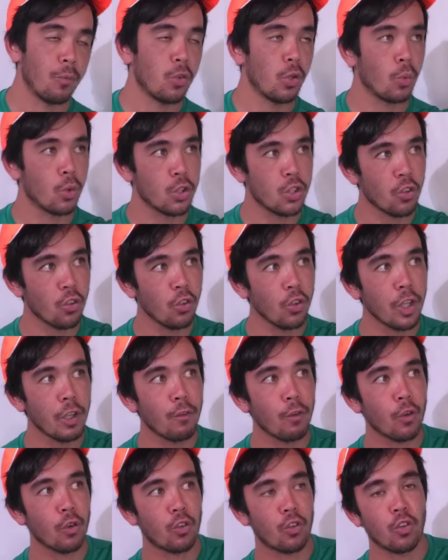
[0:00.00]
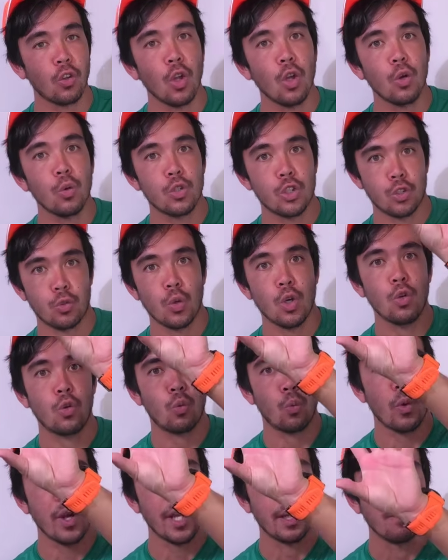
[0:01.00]
So we're just looking for a slow
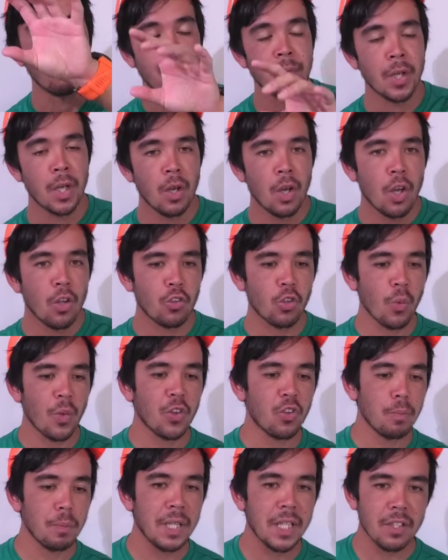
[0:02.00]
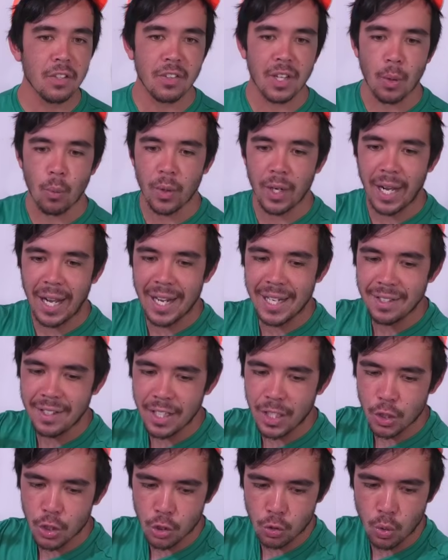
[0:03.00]
stroke rate. So this means that when I
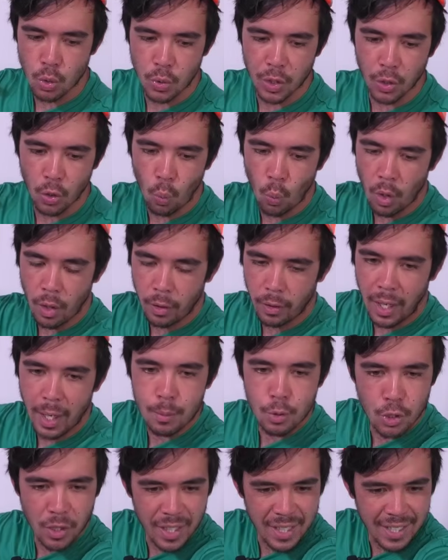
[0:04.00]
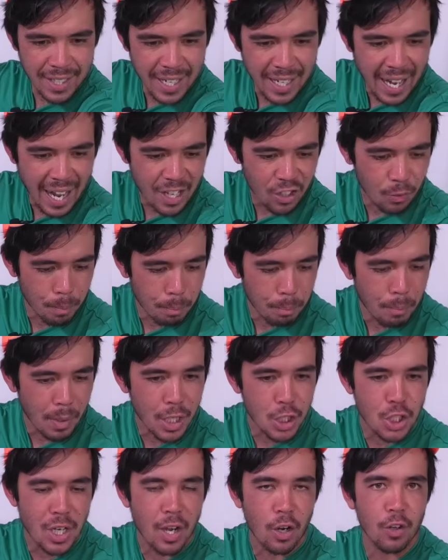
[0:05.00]
take a stroke in the water, I'm trying to get as
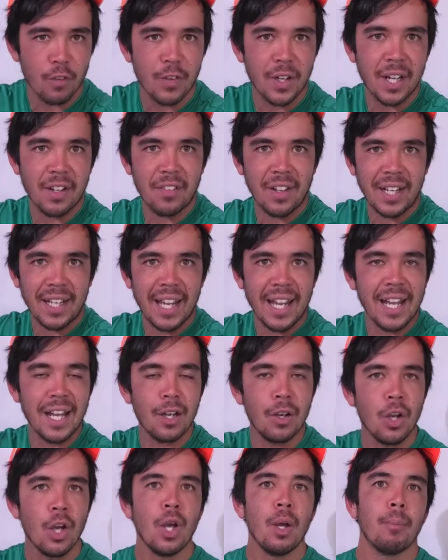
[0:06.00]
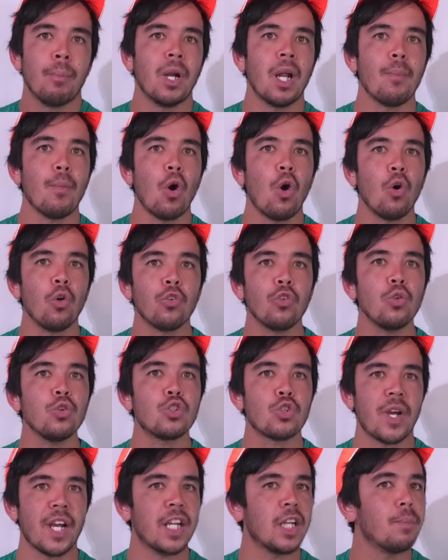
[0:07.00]
much out of it as I can, but I'm also
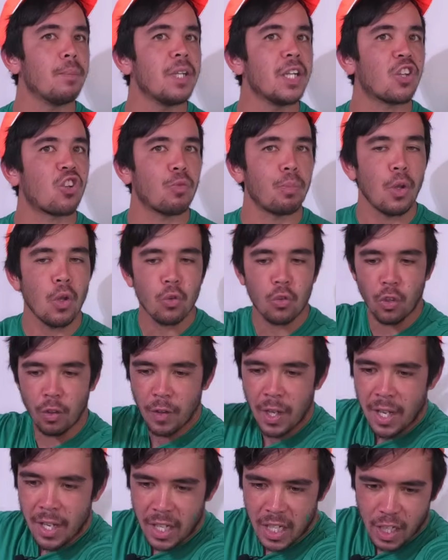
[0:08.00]
trying to be explosive.